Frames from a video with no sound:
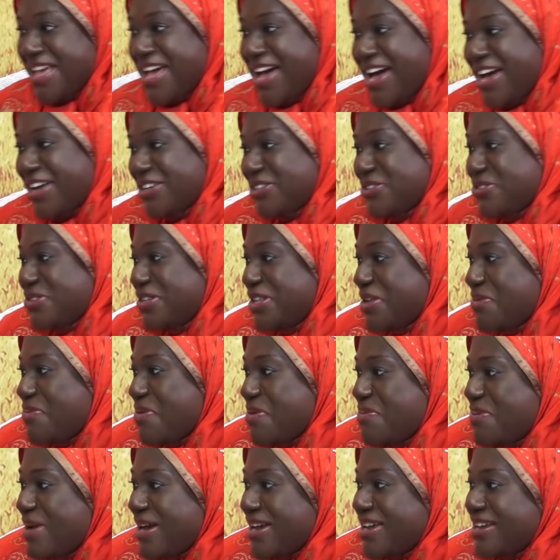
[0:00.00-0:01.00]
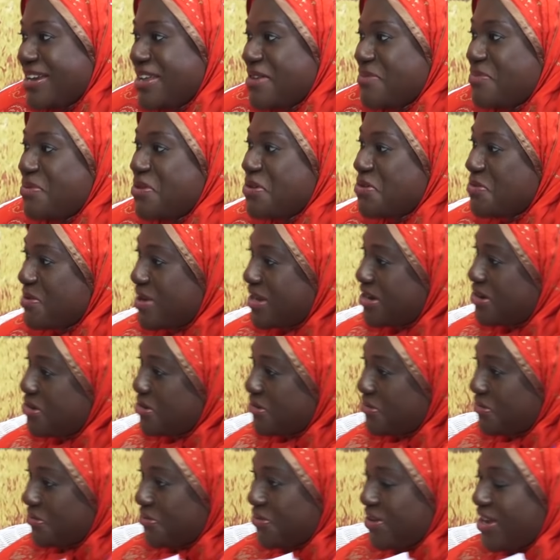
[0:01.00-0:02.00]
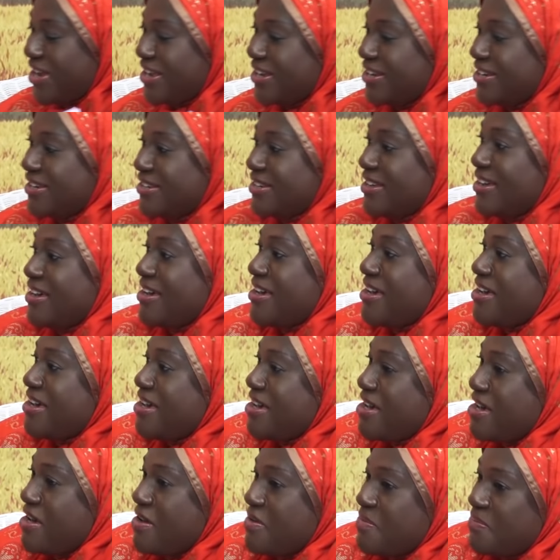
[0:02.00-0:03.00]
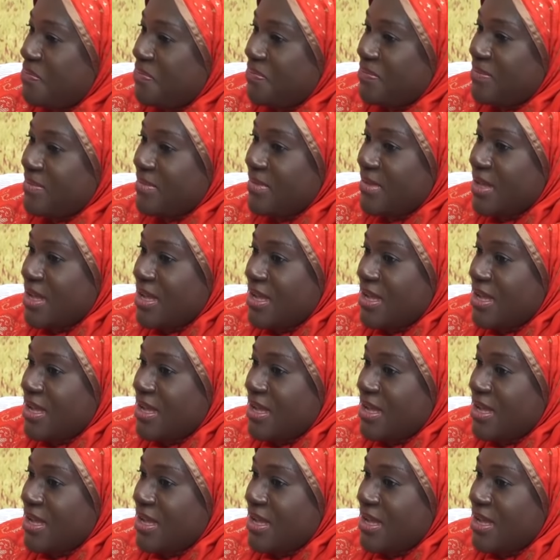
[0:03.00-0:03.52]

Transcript: I saw the people claim you and your friend, um,